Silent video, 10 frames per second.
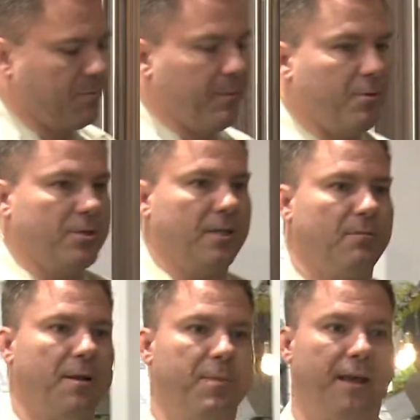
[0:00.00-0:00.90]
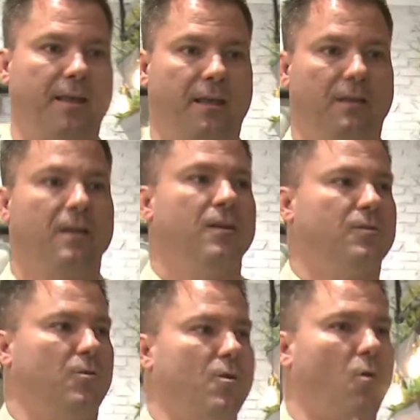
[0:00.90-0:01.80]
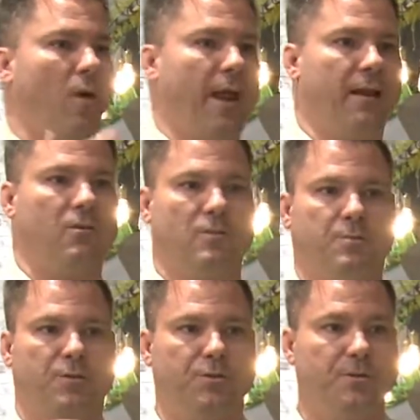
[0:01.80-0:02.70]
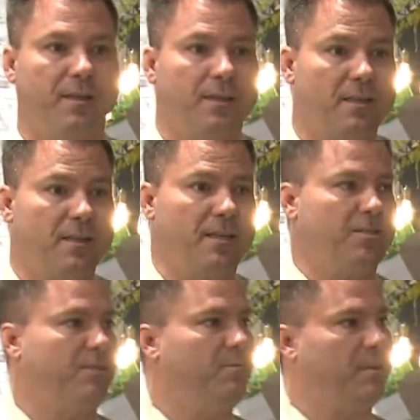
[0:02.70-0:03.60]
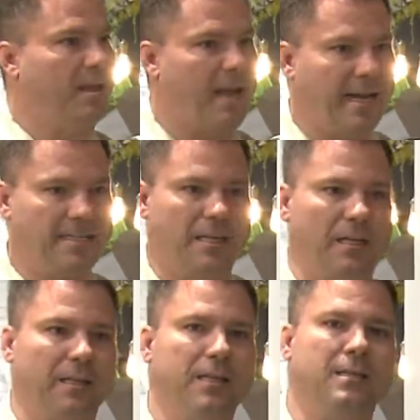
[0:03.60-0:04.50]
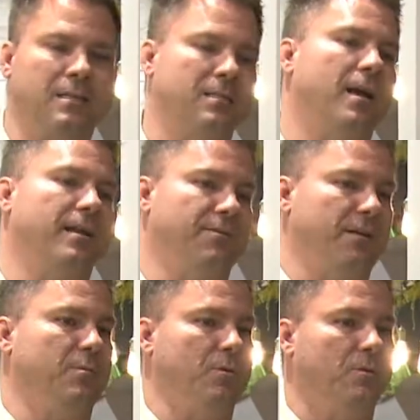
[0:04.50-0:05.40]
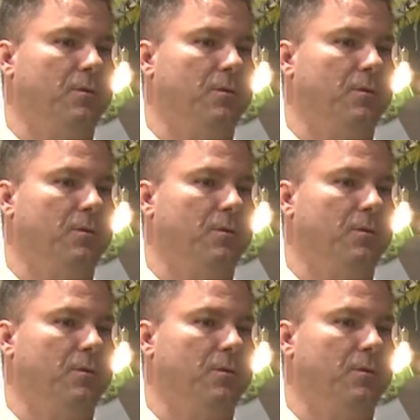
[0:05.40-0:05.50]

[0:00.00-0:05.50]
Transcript: by pushing it right back in. So no handles protruding into the kitchen with a nice clean design available.